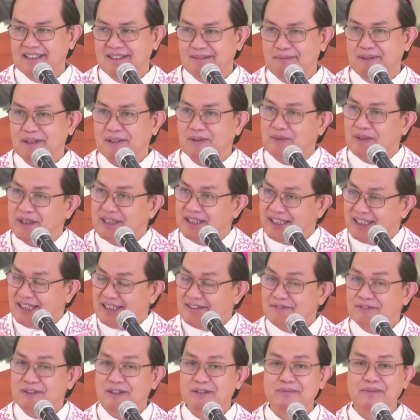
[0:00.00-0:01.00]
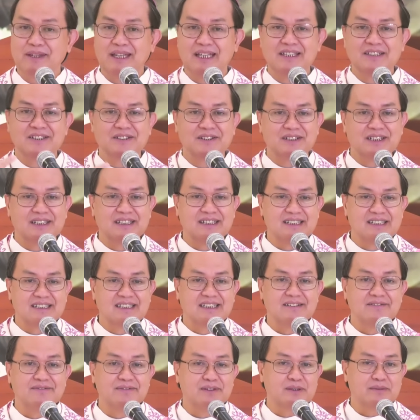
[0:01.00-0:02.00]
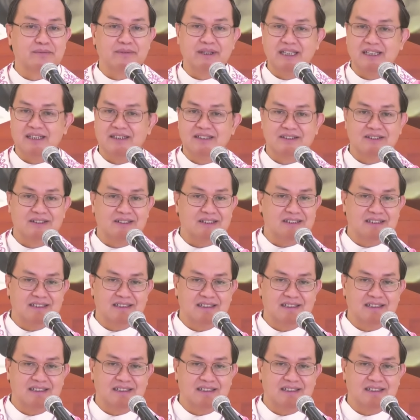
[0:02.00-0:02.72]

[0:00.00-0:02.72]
between information and disinformation,